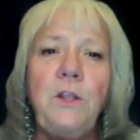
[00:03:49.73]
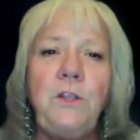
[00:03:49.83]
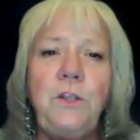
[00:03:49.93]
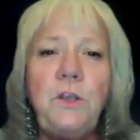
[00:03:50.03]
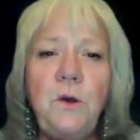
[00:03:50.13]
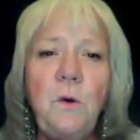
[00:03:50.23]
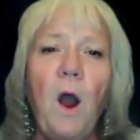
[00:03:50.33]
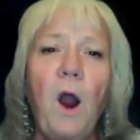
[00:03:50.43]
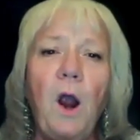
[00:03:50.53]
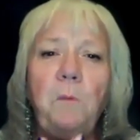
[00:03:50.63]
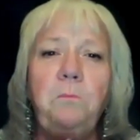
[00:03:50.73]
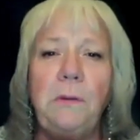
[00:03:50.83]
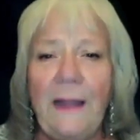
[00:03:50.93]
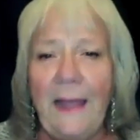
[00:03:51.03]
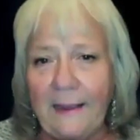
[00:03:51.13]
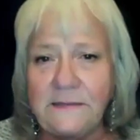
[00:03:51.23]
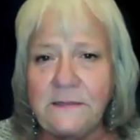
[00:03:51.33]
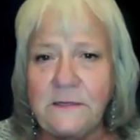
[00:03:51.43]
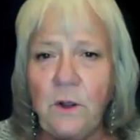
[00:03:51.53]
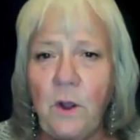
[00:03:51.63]
You are
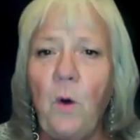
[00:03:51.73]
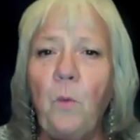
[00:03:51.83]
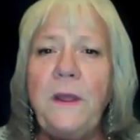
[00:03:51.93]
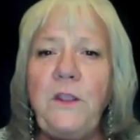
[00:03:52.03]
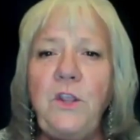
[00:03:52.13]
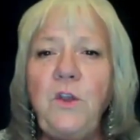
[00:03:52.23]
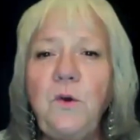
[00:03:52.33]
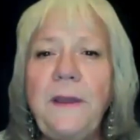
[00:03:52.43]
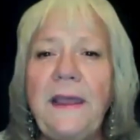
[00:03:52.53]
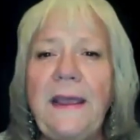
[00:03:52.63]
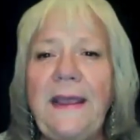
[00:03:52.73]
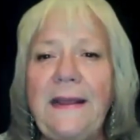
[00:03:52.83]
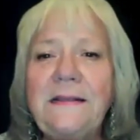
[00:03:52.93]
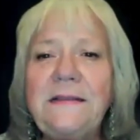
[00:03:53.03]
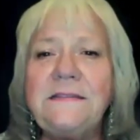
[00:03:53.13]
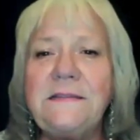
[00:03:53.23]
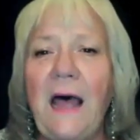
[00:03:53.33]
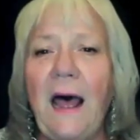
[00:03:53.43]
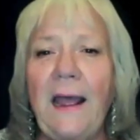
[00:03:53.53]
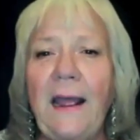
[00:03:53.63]
blessed when you get
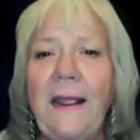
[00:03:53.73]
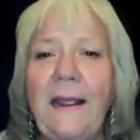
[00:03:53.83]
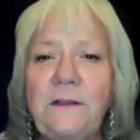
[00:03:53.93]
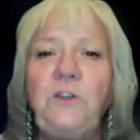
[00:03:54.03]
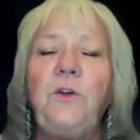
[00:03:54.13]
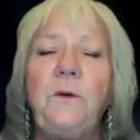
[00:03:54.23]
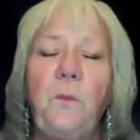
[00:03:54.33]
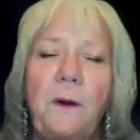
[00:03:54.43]
inside in